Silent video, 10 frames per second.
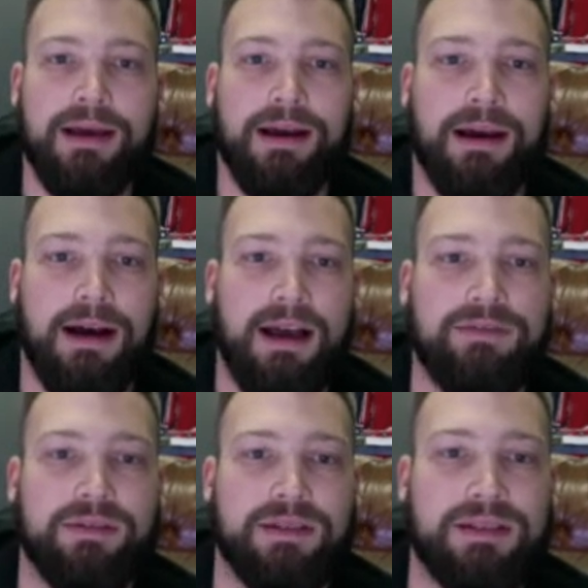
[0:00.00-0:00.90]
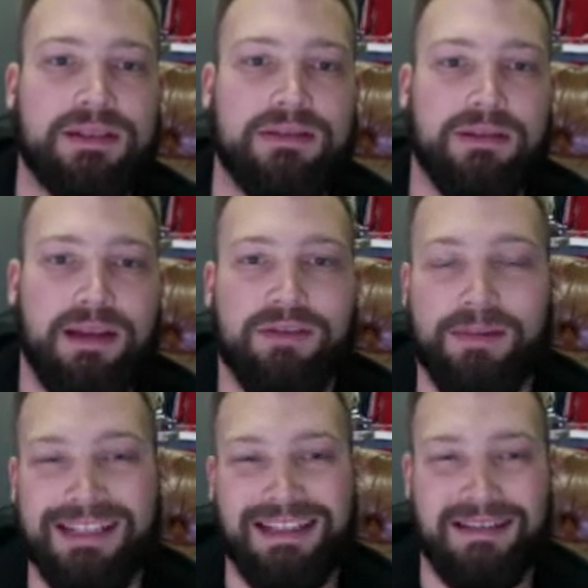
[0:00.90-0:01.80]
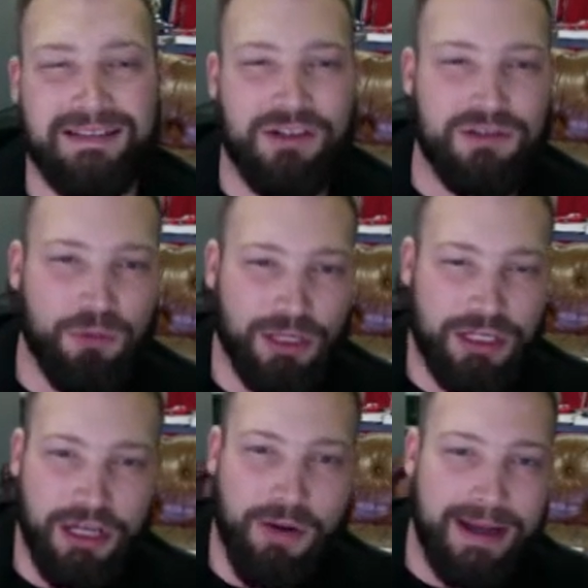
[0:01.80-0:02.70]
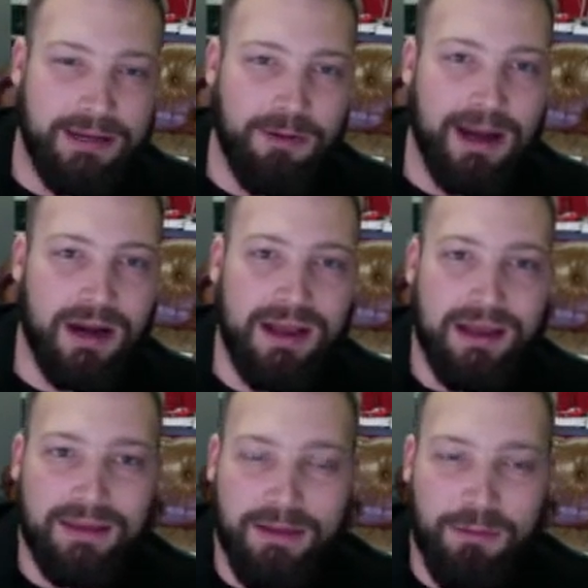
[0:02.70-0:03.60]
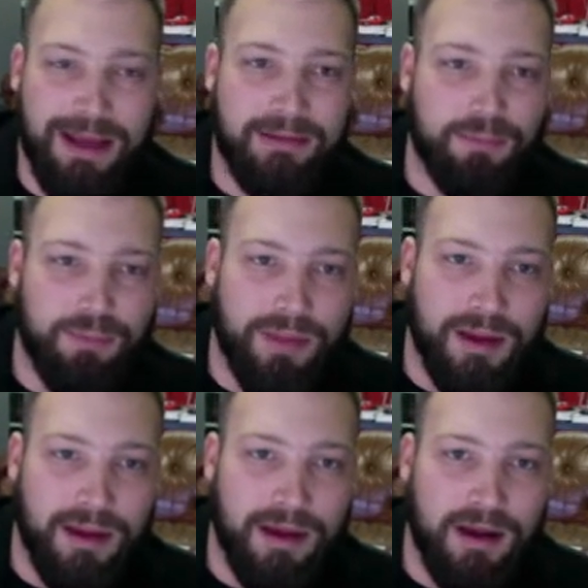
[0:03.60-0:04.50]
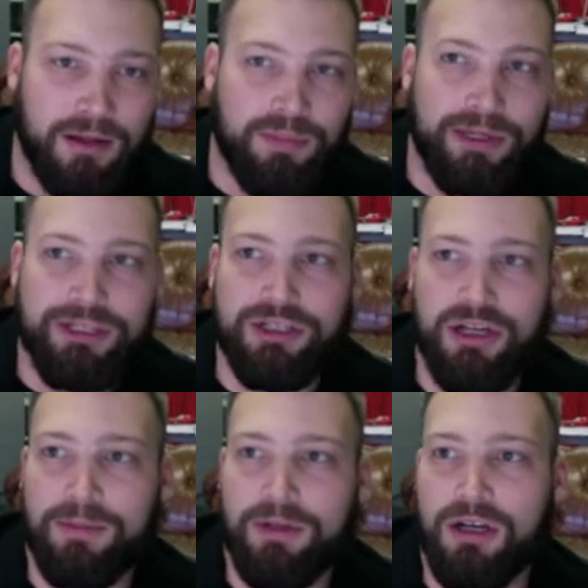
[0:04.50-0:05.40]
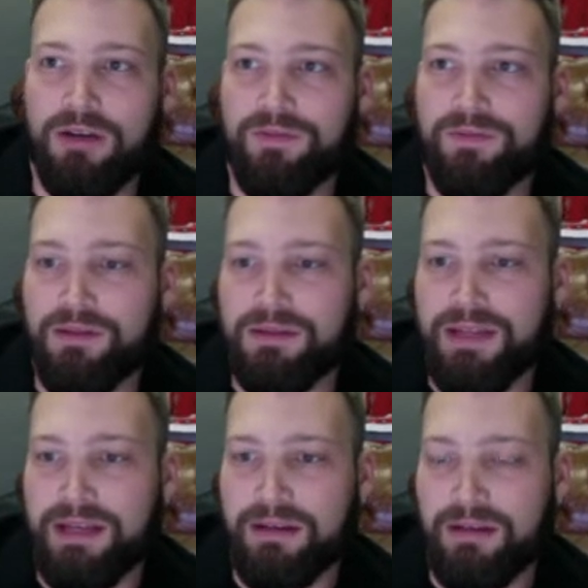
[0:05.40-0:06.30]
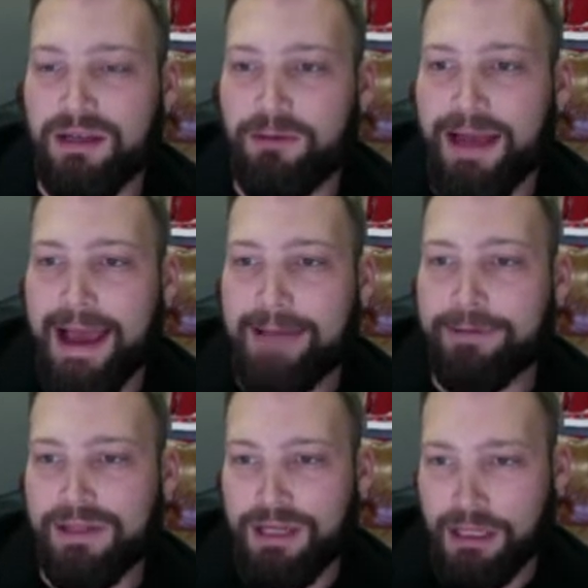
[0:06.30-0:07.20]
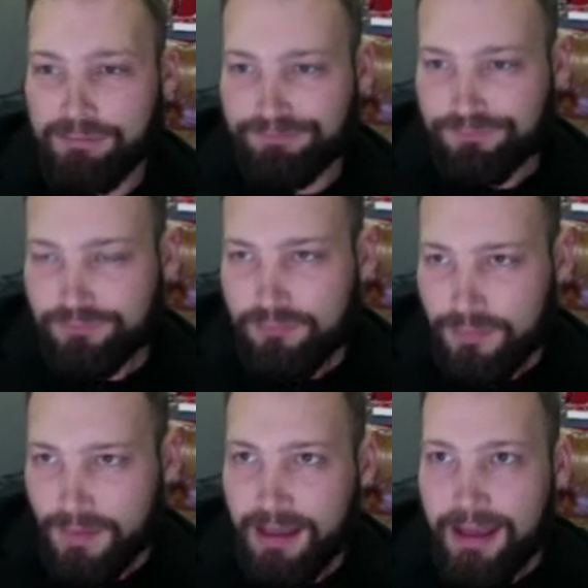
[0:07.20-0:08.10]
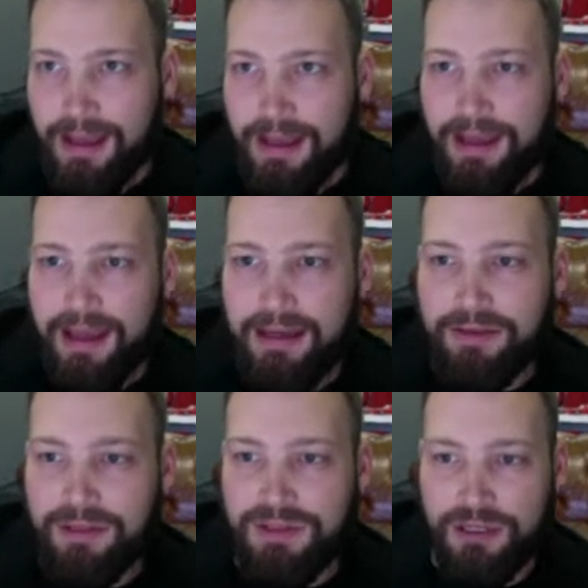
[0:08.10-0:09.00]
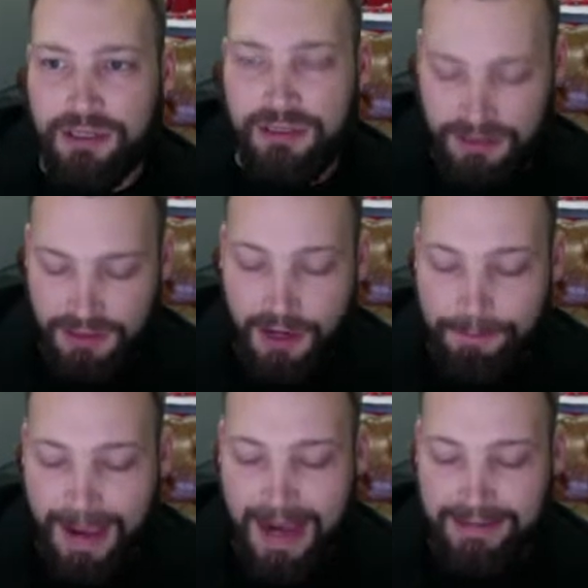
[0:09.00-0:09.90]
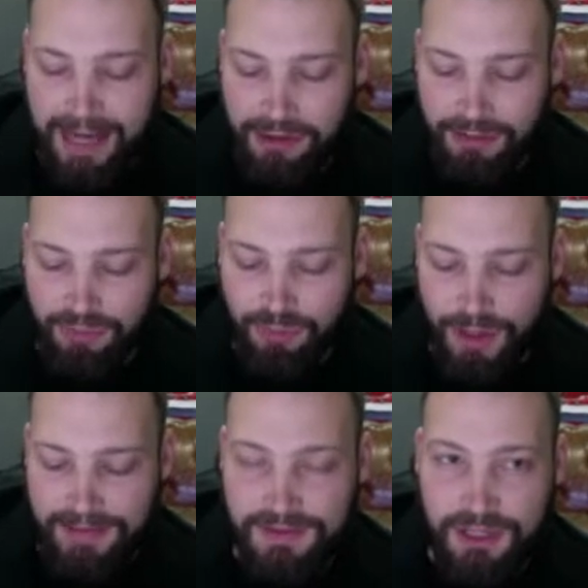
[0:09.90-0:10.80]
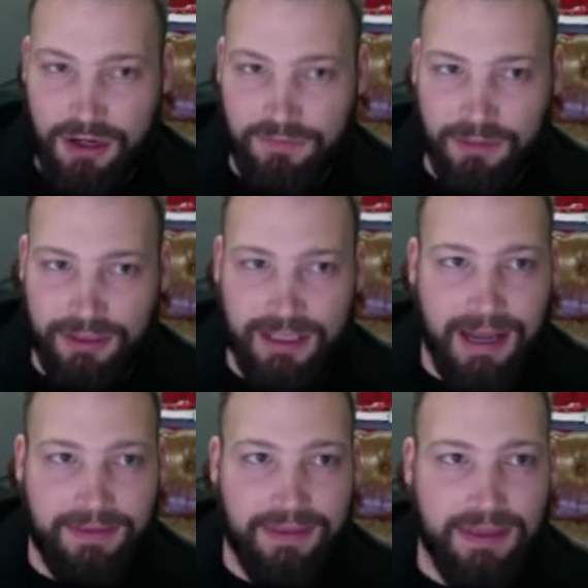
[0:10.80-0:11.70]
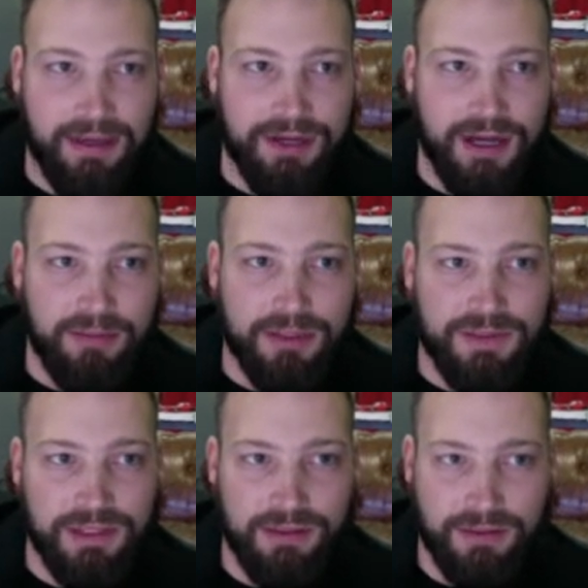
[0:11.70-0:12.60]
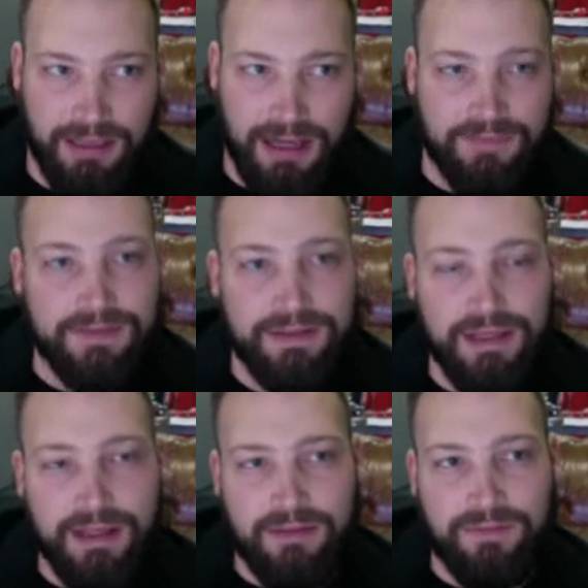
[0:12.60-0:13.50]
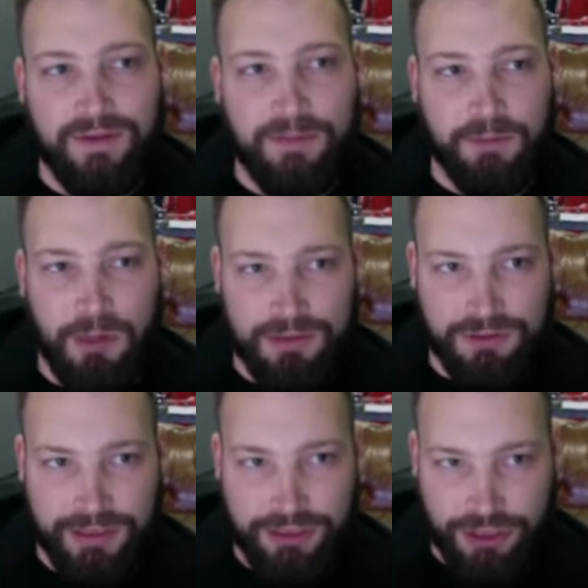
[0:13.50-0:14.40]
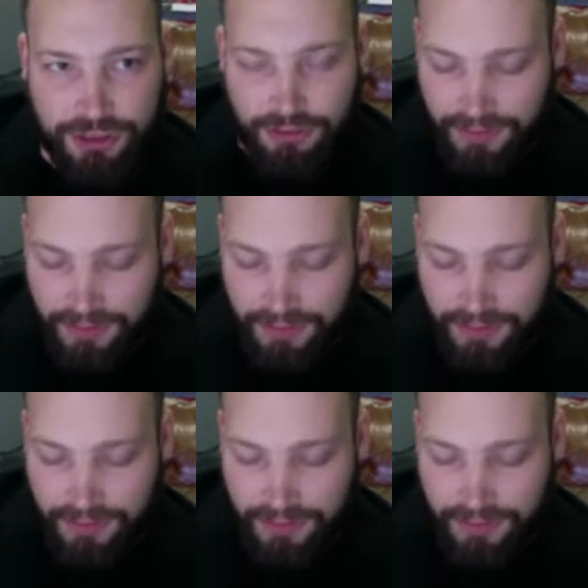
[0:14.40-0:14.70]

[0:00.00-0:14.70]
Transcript: Everybody said these cars weren't going to go anywhere. They went on a pretty sharp curve. Take a look at what happened here. And now they're starting to come back down in price. So if we're looking at their numbers here on the left from the Wall Street Journal,